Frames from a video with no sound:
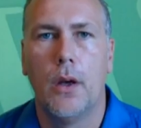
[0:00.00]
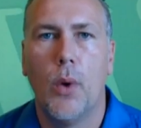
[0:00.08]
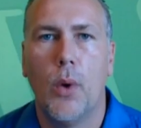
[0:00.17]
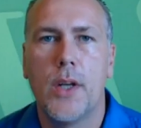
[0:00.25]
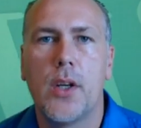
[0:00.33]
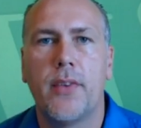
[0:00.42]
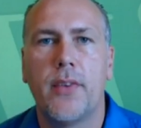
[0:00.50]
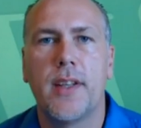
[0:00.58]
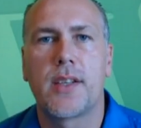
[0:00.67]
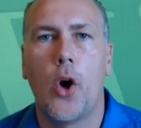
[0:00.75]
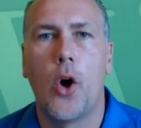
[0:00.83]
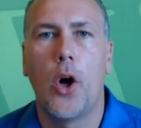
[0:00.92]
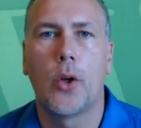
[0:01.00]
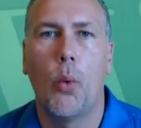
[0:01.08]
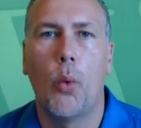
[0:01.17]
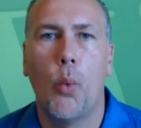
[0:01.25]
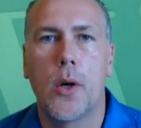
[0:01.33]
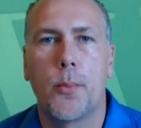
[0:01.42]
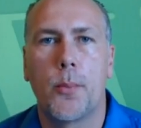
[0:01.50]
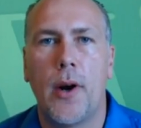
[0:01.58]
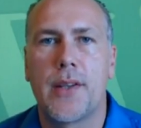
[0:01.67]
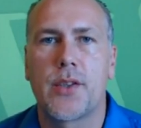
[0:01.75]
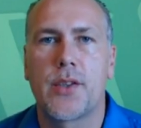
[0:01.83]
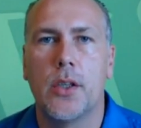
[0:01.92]
Once you've installed
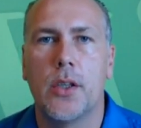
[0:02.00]
WordPress,